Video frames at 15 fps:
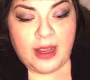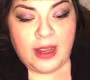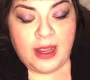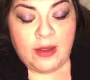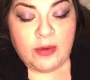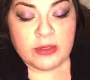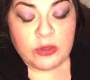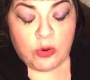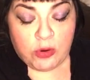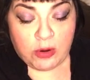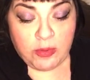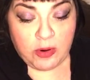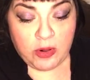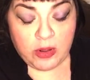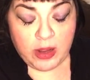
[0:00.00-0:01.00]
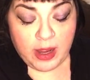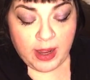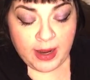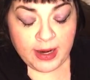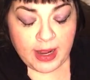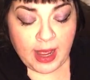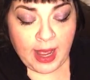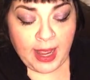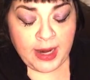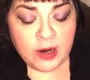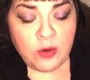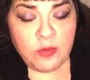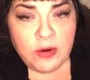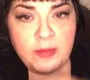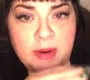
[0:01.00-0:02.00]
it was horrible. And I
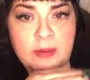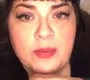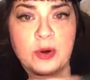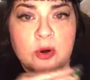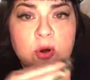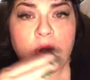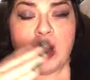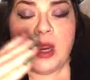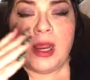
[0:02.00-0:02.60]
don't remember